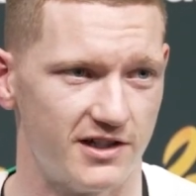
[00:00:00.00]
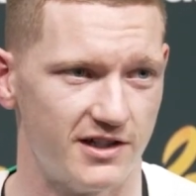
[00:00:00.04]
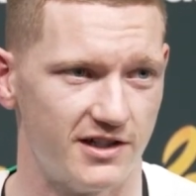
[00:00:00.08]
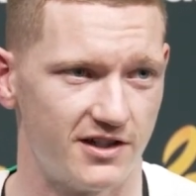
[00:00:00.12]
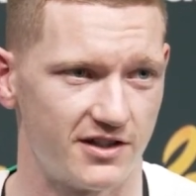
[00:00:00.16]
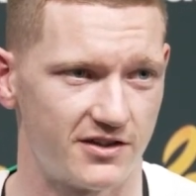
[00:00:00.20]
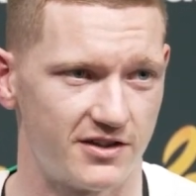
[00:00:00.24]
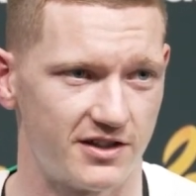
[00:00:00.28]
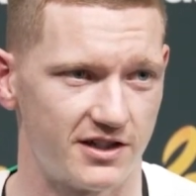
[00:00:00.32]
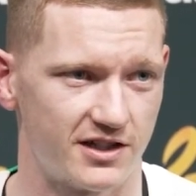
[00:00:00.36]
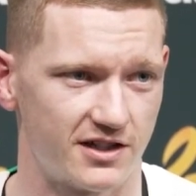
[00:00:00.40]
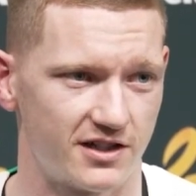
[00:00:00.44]
And
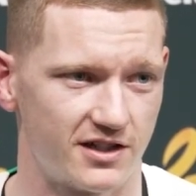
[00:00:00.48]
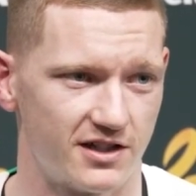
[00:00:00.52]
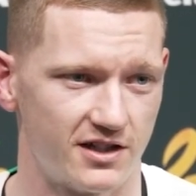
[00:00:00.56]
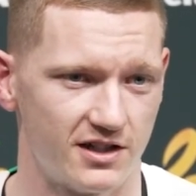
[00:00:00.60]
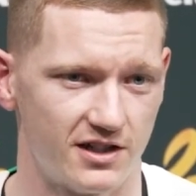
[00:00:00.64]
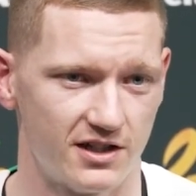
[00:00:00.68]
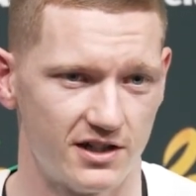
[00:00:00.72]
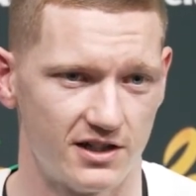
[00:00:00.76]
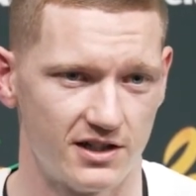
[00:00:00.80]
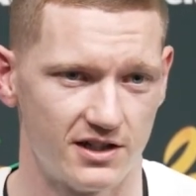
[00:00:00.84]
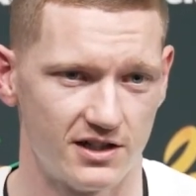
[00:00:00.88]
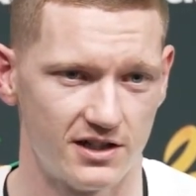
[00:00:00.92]
I think,
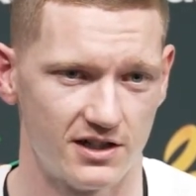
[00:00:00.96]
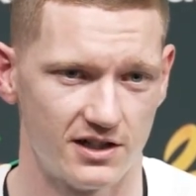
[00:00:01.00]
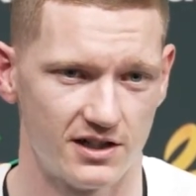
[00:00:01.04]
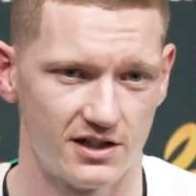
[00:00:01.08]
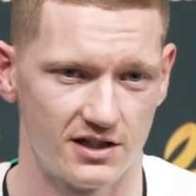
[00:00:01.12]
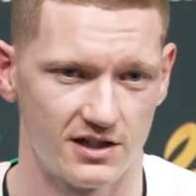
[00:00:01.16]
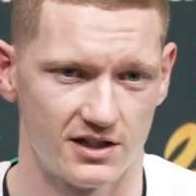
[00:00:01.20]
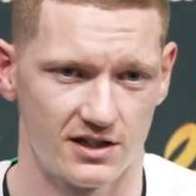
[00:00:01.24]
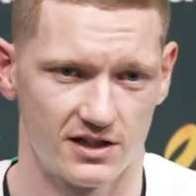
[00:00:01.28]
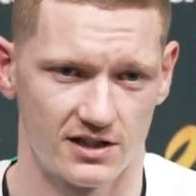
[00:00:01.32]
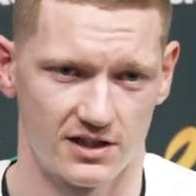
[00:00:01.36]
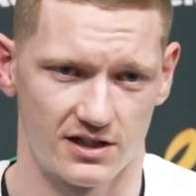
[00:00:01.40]

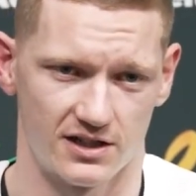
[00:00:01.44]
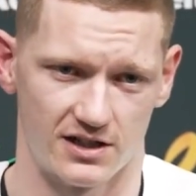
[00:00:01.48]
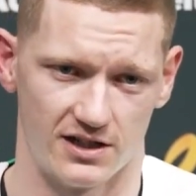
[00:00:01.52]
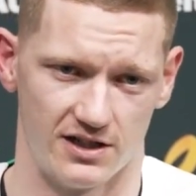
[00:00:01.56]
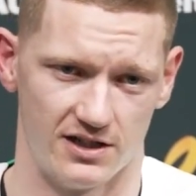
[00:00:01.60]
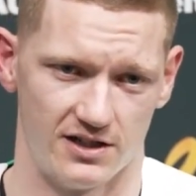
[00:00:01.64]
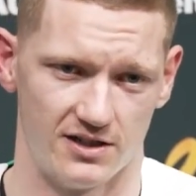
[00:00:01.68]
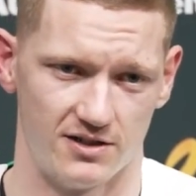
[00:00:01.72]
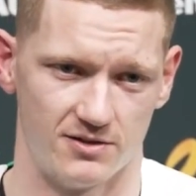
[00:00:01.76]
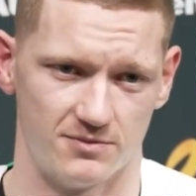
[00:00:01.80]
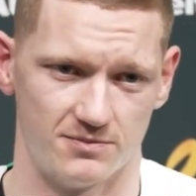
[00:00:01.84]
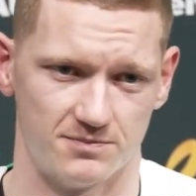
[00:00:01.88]

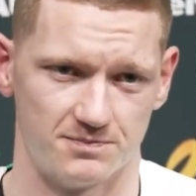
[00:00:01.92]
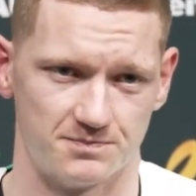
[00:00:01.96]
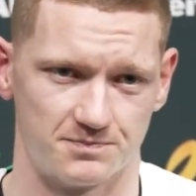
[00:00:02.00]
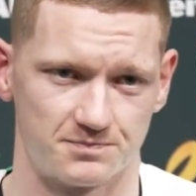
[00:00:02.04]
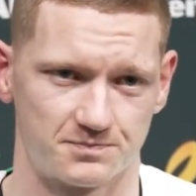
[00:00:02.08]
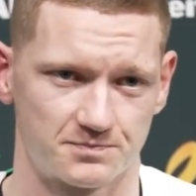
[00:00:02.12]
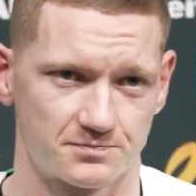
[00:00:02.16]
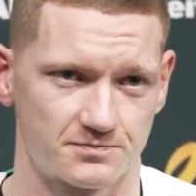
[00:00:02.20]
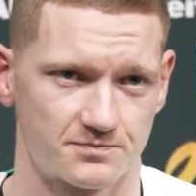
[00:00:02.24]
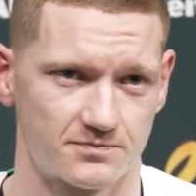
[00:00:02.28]
you